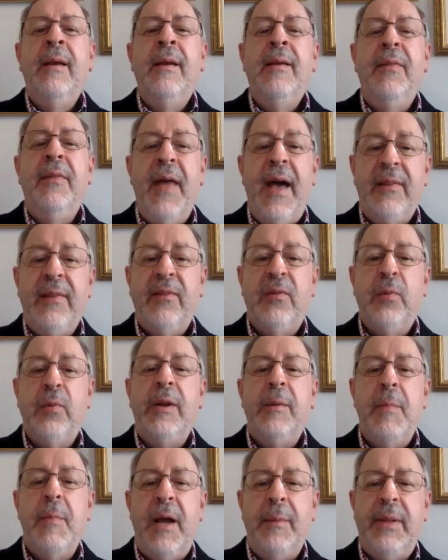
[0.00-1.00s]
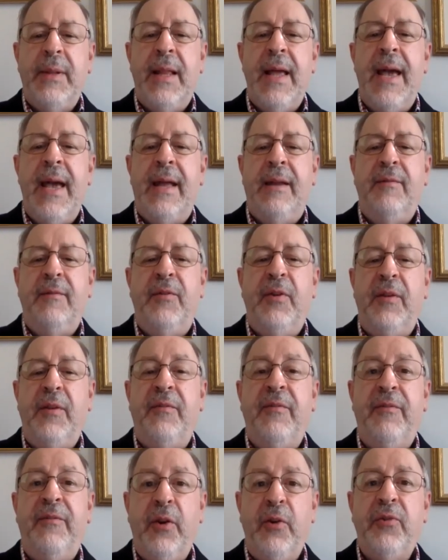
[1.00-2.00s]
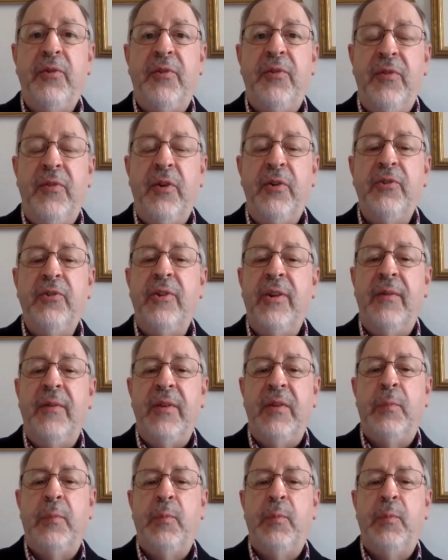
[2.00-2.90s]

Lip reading: That's when my plan for the first version of this